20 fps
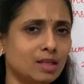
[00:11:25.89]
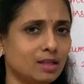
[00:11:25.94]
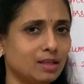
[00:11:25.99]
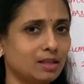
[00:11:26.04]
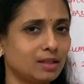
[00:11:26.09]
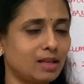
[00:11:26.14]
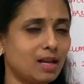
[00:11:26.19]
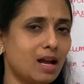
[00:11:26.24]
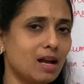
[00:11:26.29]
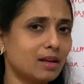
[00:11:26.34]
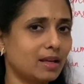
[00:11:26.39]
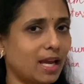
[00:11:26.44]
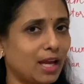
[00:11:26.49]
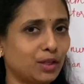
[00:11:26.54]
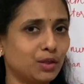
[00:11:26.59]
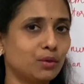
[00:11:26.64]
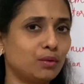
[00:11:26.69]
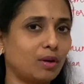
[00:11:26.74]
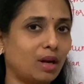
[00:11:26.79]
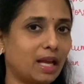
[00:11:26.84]
Yeah, can
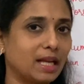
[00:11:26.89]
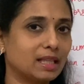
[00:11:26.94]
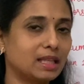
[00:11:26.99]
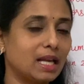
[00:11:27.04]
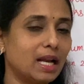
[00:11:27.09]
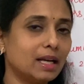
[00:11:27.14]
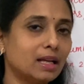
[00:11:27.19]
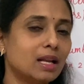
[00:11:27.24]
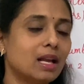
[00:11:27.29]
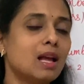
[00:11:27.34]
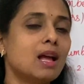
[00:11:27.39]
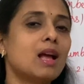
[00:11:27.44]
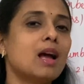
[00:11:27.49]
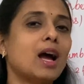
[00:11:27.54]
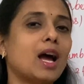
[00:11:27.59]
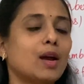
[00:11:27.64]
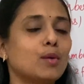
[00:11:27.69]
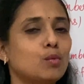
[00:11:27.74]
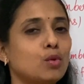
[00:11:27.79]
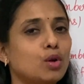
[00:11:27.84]
you try that? I